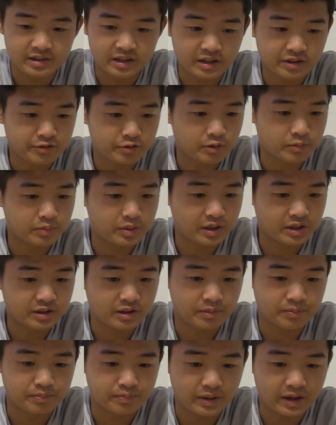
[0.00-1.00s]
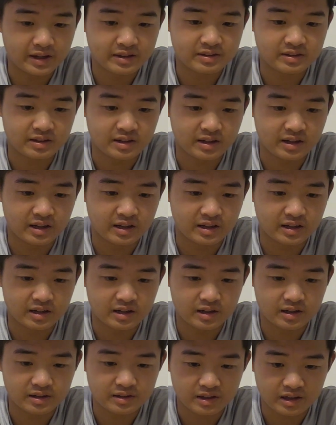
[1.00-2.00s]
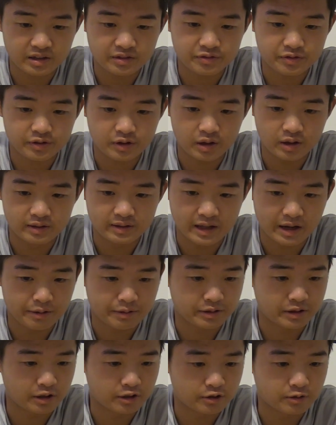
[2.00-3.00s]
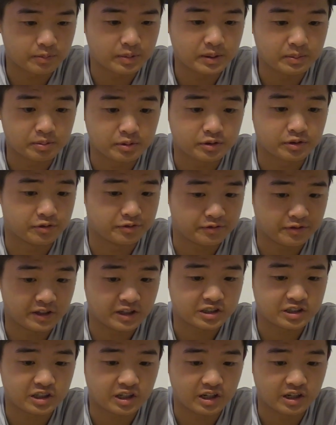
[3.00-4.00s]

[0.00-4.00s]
Thanks for being the best, and thanks for allowing other people to fish.